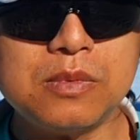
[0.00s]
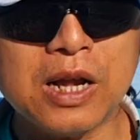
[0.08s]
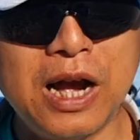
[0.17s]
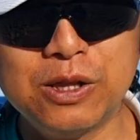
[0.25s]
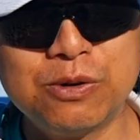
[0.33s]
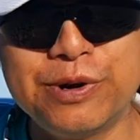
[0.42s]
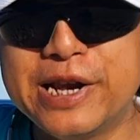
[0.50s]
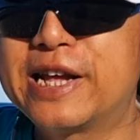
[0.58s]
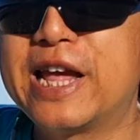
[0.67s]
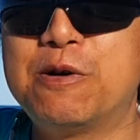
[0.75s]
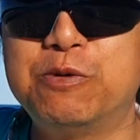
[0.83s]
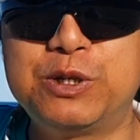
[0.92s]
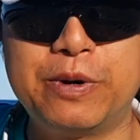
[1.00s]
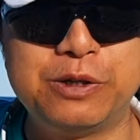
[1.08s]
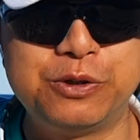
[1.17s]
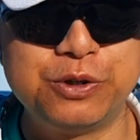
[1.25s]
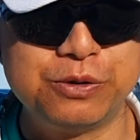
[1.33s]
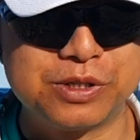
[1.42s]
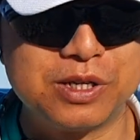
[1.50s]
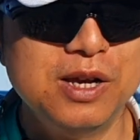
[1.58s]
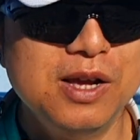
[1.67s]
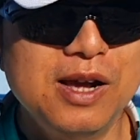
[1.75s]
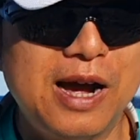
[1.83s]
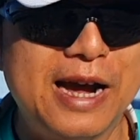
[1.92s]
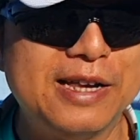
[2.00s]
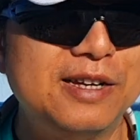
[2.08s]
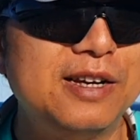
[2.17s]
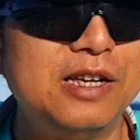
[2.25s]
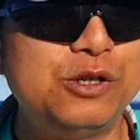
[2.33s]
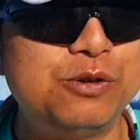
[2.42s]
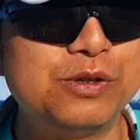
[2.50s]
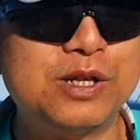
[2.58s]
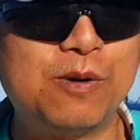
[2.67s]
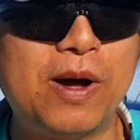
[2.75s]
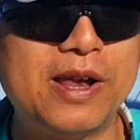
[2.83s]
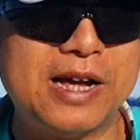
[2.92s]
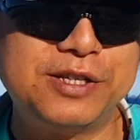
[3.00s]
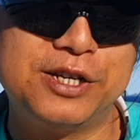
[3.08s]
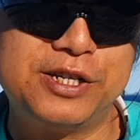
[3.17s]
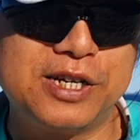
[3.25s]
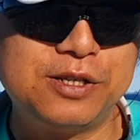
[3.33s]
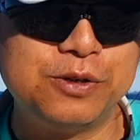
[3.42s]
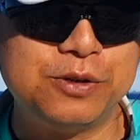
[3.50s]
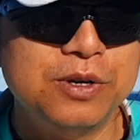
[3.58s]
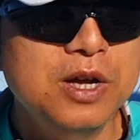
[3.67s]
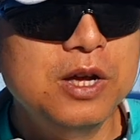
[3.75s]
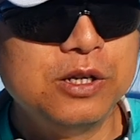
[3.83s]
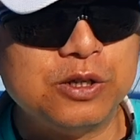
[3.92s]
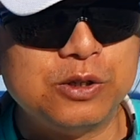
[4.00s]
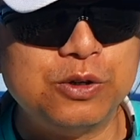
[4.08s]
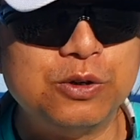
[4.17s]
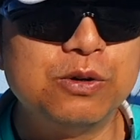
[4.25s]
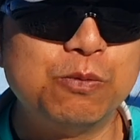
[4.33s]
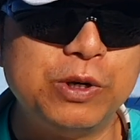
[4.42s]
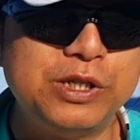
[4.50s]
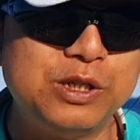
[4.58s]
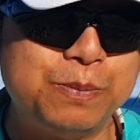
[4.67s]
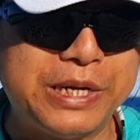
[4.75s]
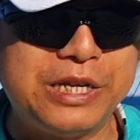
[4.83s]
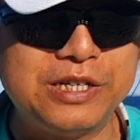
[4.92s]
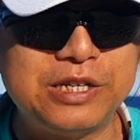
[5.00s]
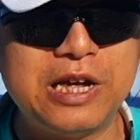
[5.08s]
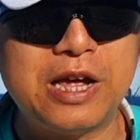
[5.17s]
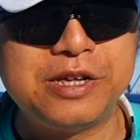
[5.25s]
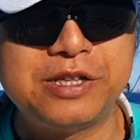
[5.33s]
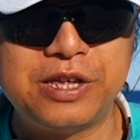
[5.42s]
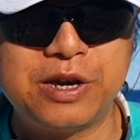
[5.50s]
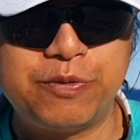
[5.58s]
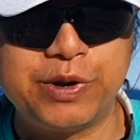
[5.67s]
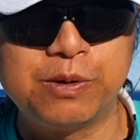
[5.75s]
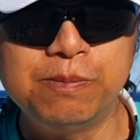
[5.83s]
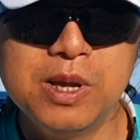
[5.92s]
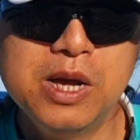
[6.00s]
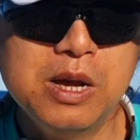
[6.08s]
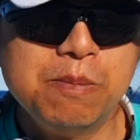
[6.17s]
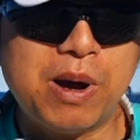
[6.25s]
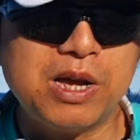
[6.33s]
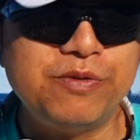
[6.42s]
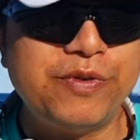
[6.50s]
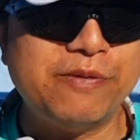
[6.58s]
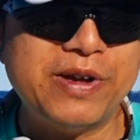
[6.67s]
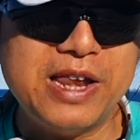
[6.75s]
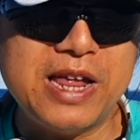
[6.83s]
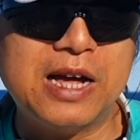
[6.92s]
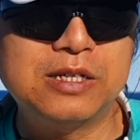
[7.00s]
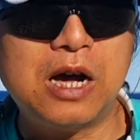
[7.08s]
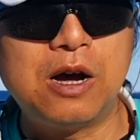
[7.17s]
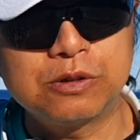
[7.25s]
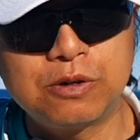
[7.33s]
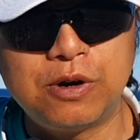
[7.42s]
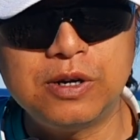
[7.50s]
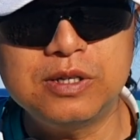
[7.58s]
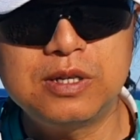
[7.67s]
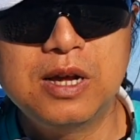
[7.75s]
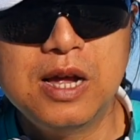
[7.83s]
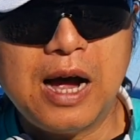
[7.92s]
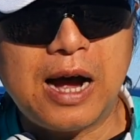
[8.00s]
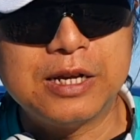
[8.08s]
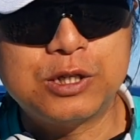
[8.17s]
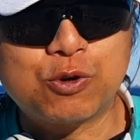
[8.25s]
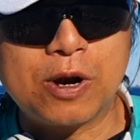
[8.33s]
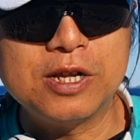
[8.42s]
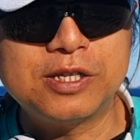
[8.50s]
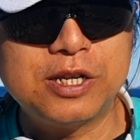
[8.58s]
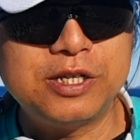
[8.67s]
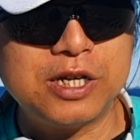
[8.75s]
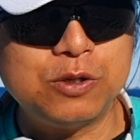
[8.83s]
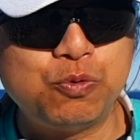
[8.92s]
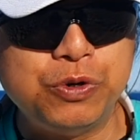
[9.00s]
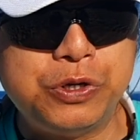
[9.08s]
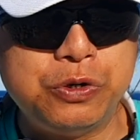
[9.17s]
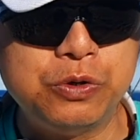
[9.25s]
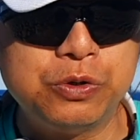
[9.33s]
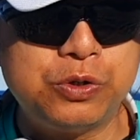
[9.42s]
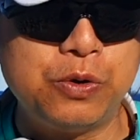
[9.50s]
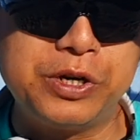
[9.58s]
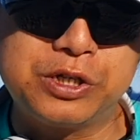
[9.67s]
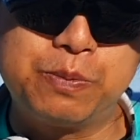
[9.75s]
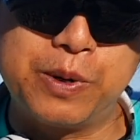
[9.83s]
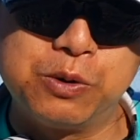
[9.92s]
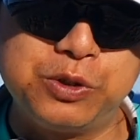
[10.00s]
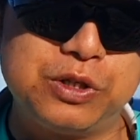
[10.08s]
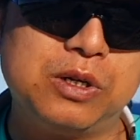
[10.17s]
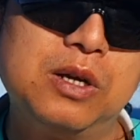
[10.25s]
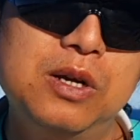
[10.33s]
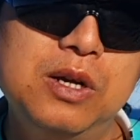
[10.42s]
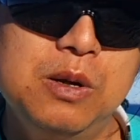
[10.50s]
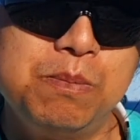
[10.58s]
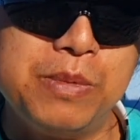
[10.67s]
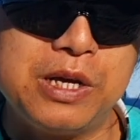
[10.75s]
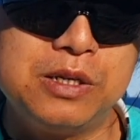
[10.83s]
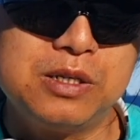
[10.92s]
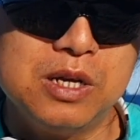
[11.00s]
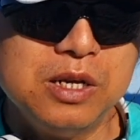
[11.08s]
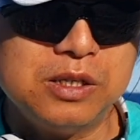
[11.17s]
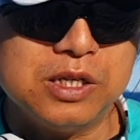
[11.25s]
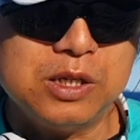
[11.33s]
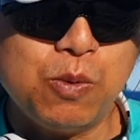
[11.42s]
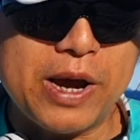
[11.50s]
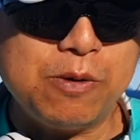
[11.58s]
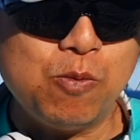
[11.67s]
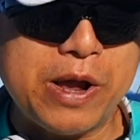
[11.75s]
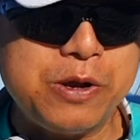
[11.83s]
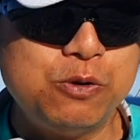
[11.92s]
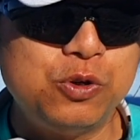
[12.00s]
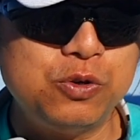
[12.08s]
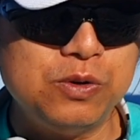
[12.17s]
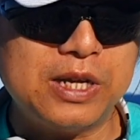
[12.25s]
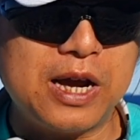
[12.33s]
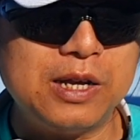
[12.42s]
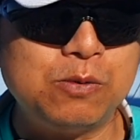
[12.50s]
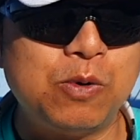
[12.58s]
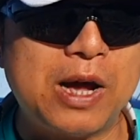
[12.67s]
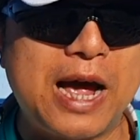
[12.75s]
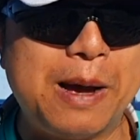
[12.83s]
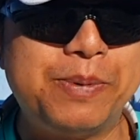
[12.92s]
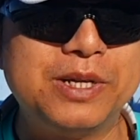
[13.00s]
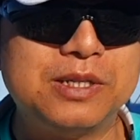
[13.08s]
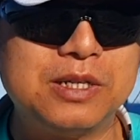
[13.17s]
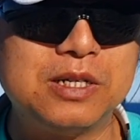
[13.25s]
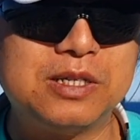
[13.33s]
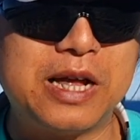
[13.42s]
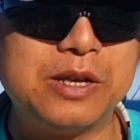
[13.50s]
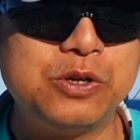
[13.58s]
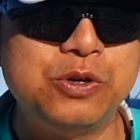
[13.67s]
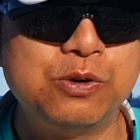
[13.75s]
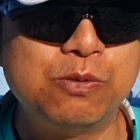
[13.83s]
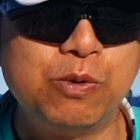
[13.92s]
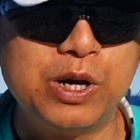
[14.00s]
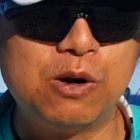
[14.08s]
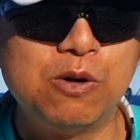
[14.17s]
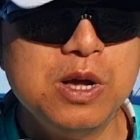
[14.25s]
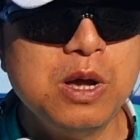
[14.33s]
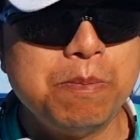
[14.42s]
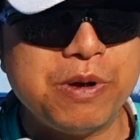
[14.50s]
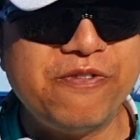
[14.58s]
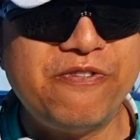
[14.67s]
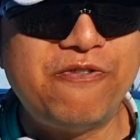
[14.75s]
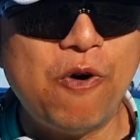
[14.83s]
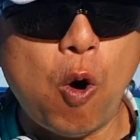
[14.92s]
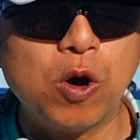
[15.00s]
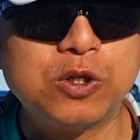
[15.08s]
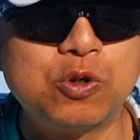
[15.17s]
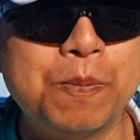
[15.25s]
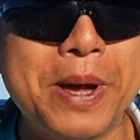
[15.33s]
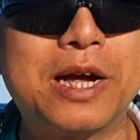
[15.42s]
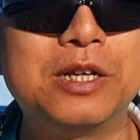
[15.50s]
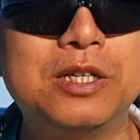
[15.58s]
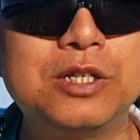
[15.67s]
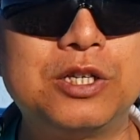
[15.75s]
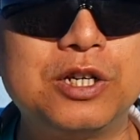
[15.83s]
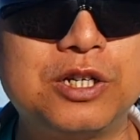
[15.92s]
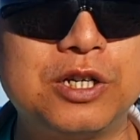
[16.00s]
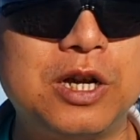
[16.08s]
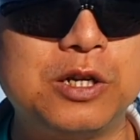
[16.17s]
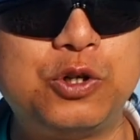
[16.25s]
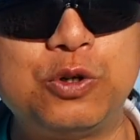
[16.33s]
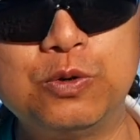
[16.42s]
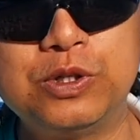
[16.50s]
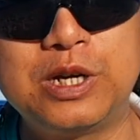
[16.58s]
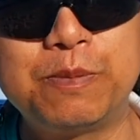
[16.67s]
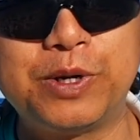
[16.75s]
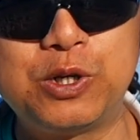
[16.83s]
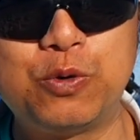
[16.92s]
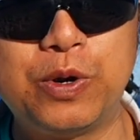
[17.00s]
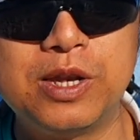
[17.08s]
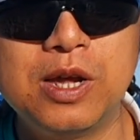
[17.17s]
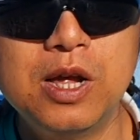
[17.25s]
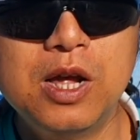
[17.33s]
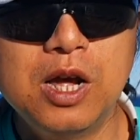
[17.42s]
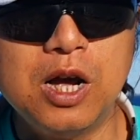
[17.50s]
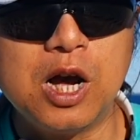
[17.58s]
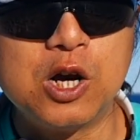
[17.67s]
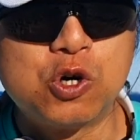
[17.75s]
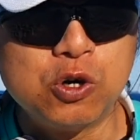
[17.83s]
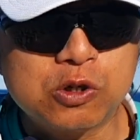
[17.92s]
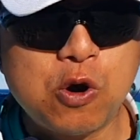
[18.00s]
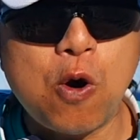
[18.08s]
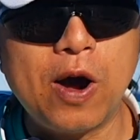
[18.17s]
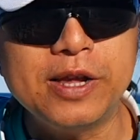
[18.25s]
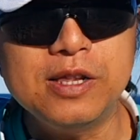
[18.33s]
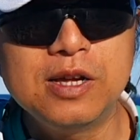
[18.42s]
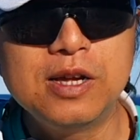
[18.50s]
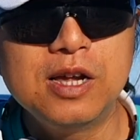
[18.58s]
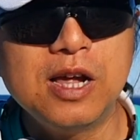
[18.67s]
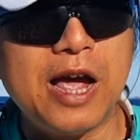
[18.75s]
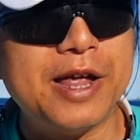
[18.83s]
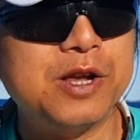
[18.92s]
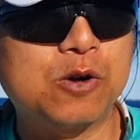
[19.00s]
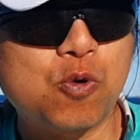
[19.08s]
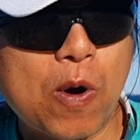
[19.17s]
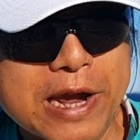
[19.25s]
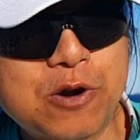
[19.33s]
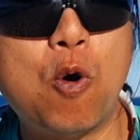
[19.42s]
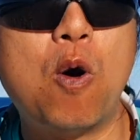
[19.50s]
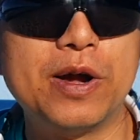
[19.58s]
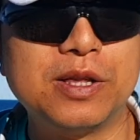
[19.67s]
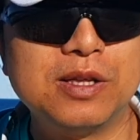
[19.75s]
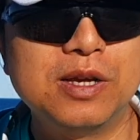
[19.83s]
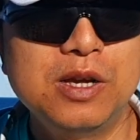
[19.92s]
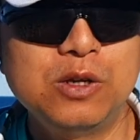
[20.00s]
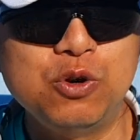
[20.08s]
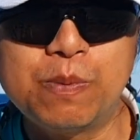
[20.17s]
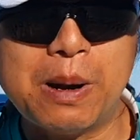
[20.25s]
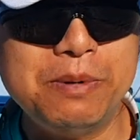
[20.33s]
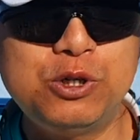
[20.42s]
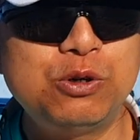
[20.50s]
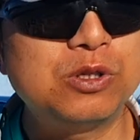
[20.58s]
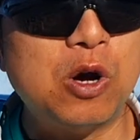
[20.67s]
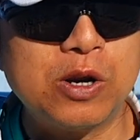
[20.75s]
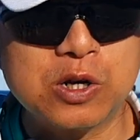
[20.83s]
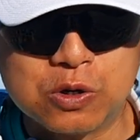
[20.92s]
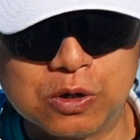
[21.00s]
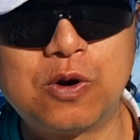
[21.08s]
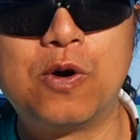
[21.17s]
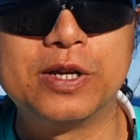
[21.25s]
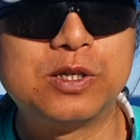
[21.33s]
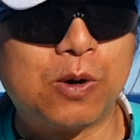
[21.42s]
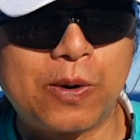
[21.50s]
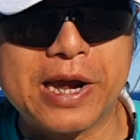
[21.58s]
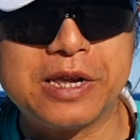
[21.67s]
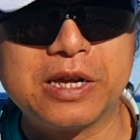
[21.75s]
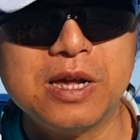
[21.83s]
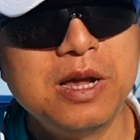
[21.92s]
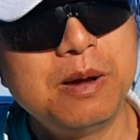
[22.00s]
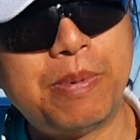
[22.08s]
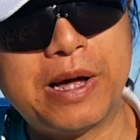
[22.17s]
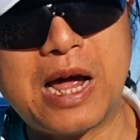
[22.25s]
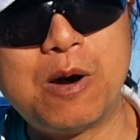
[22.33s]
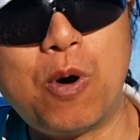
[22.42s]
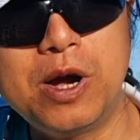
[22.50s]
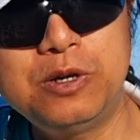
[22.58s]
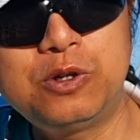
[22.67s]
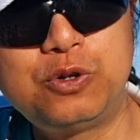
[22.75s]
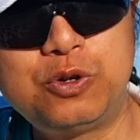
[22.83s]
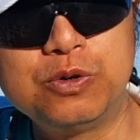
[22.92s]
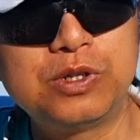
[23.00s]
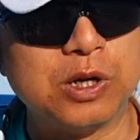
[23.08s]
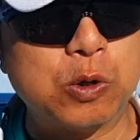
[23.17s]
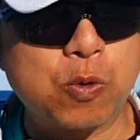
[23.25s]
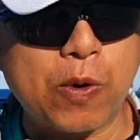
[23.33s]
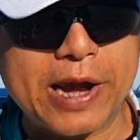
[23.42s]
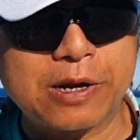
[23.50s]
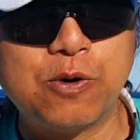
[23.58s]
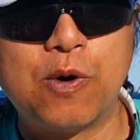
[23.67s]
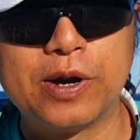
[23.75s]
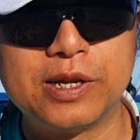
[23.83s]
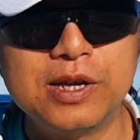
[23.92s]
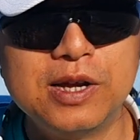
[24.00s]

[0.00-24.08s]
I don't really care which one you choose. Ideally, choose the one I suggest you to do, which is BTC and Ethereum. But if you have any other altcoins, I strongly suggest reduce your exposure. Means this way, when you do that, what happens is then you will be forced to make a decision and choosing between a good coin and a great coin. You probably choose all the good coins already, but I want you to choose the great coin.